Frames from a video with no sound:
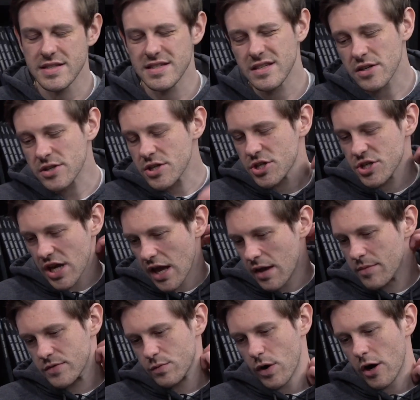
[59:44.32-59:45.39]
such a
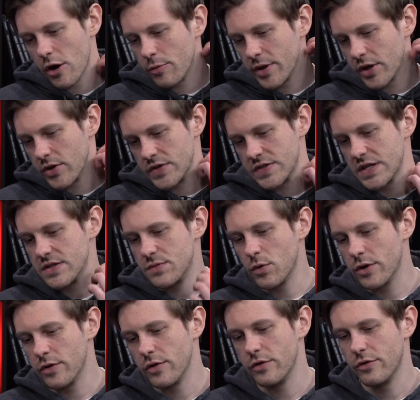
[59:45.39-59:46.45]
shame as well because it's
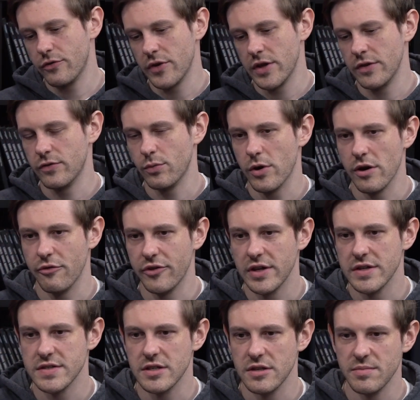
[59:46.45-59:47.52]
one of those things where I think
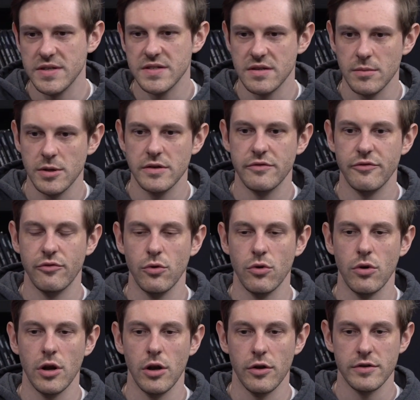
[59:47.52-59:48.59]
it's going to be similar
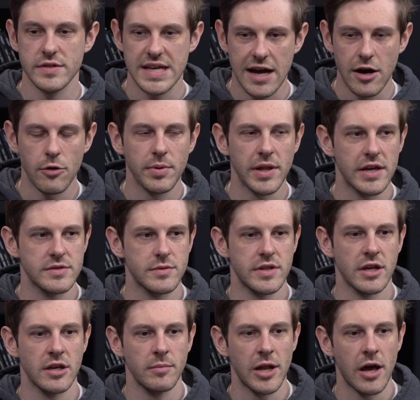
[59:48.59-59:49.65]
for a lot of Tau players where they're
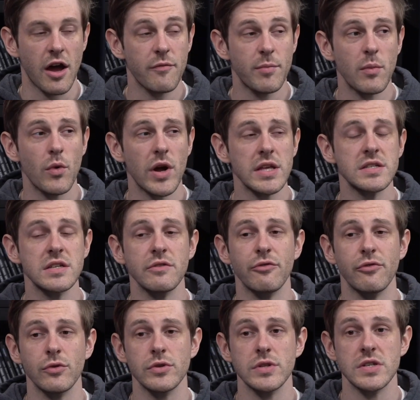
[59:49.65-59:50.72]
going to be like, I've been waiting
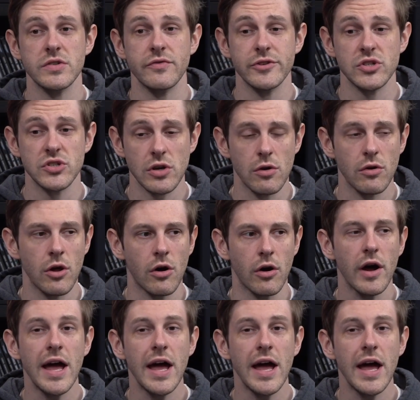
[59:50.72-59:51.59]
for this for so long.